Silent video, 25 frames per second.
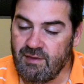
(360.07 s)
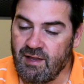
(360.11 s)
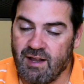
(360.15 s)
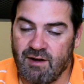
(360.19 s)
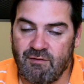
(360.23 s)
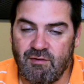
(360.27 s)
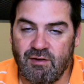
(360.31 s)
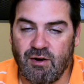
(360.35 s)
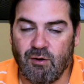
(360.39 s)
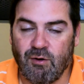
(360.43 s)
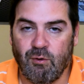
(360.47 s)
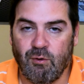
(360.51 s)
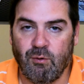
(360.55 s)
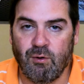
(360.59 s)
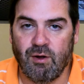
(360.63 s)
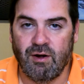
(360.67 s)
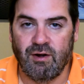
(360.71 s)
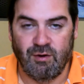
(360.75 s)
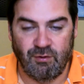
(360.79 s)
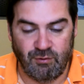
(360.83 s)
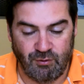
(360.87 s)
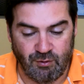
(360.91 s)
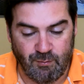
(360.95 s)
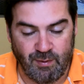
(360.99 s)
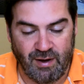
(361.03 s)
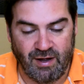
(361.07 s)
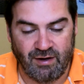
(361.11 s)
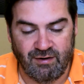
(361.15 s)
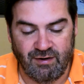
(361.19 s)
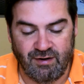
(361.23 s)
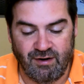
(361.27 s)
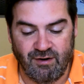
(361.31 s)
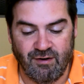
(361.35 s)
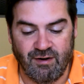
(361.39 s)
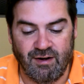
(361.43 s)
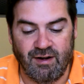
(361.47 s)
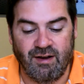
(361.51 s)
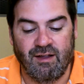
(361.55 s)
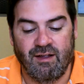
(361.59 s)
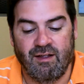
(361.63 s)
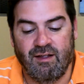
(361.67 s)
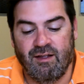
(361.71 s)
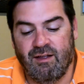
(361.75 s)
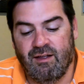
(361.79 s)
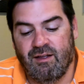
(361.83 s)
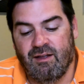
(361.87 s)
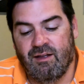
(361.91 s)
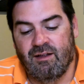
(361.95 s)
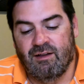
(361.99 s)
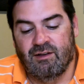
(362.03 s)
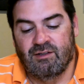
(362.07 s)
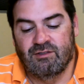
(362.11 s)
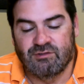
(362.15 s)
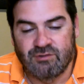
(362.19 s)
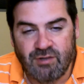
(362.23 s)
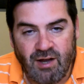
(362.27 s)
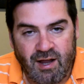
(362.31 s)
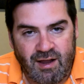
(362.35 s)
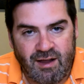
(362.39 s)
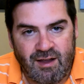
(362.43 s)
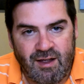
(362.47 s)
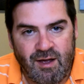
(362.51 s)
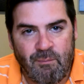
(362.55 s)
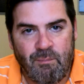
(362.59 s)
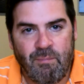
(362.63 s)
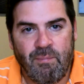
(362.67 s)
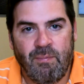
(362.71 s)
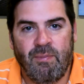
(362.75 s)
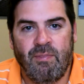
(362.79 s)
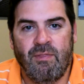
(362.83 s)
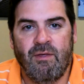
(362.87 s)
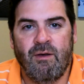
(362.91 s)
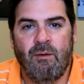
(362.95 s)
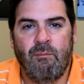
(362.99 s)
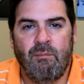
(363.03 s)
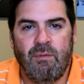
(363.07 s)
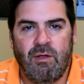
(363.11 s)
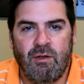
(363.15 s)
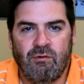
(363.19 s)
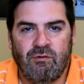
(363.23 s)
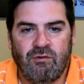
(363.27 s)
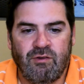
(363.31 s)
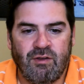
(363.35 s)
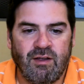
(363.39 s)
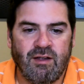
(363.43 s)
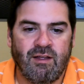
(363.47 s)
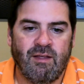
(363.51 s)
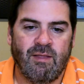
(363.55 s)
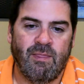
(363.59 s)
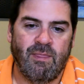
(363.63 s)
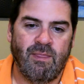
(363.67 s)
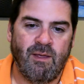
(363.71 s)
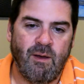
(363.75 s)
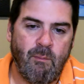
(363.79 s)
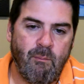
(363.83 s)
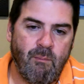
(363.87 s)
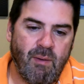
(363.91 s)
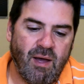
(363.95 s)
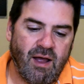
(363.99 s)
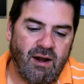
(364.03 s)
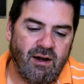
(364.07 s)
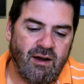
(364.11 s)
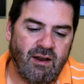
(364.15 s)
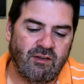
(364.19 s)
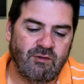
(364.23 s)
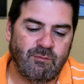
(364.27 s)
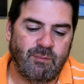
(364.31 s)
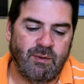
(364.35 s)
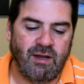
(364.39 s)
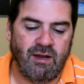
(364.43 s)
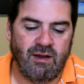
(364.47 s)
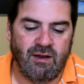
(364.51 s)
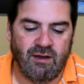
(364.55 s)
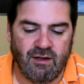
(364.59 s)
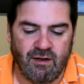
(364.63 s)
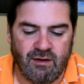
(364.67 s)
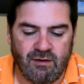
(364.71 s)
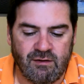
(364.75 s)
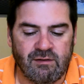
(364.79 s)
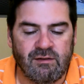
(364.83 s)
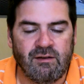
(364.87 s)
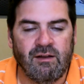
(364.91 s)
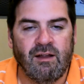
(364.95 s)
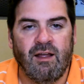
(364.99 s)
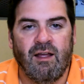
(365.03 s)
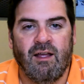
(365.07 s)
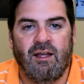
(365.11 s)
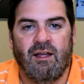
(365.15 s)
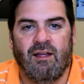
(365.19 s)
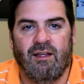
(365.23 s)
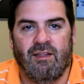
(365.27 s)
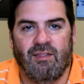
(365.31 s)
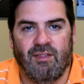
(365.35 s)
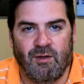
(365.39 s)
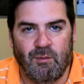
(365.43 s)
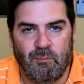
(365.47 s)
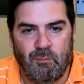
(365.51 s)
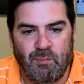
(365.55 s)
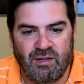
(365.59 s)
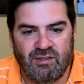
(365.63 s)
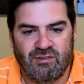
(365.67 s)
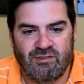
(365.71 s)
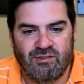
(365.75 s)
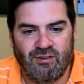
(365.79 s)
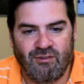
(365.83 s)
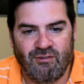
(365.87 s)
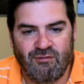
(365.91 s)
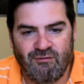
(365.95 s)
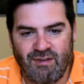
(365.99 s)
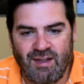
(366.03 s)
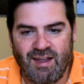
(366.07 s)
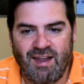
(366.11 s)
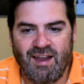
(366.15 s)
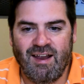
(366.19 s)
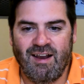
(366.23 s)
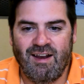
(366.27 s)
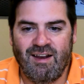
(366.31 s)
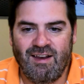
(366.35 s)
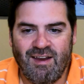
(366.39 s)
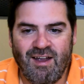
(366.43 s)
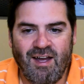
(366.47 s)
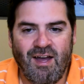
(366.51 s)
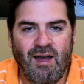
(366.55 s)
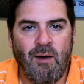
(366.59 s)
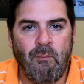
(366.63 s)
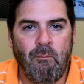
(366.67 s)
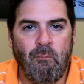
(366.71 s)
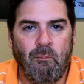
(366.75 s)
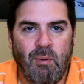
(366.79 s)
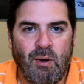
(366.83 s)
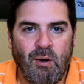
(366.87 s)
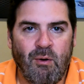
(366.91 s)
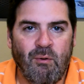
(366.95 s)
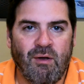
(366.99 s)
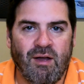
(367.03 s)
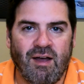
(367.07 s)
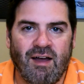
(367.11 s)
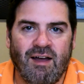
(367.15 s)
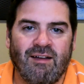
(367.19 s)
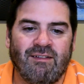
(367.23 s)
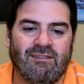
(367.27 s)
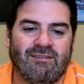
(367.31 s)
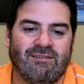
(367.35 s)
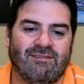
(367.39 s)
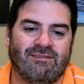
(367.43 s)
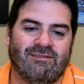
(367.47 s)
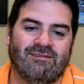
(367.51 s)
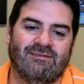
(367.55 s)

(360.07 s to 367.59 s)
And if know it, you're about to hear it. Strike up the music, the band has begun, the Pennsylvania Polka.